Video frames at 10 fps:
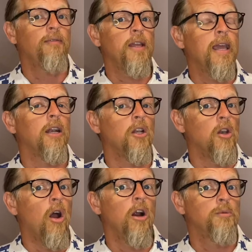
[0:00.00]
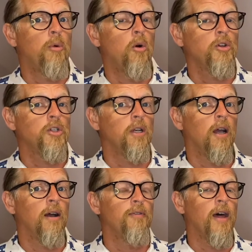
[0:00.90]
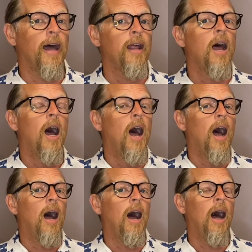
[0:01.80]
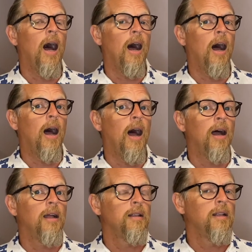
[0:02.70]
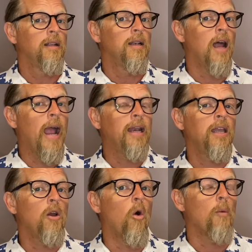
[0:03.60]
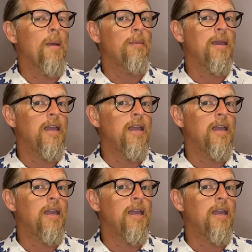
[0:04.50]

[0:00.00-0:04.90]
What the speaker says: get a large portion of that, $90,000 or maybe even